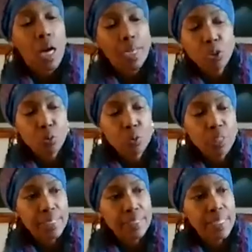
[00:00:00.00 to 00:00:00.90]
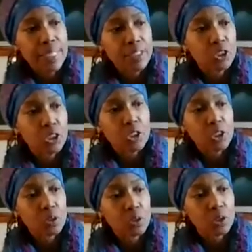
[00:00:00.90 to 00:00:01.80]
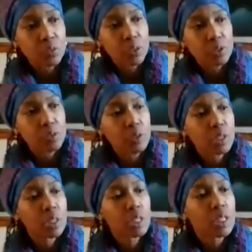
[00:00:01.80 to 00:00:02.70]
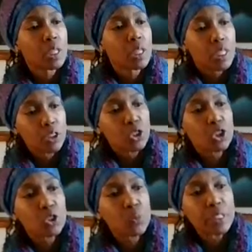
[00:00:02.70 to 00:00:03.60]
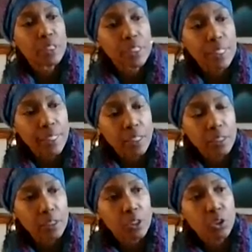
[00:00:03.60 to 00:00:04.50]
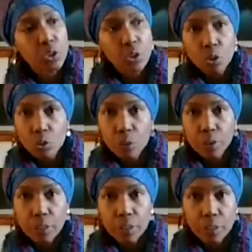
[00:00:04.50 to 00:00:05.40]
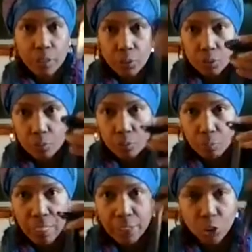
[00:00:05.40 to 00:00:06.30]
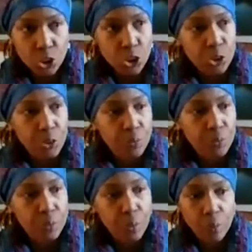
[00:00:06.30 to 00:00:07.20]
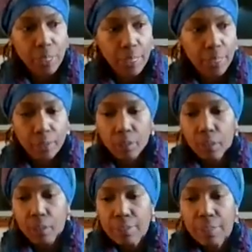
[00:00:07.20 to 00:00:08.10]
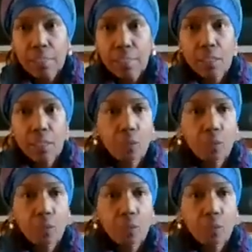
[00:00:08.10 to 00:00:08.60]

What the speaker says: and you let that just go through. And squeeze it down with this plunger, okay, to get it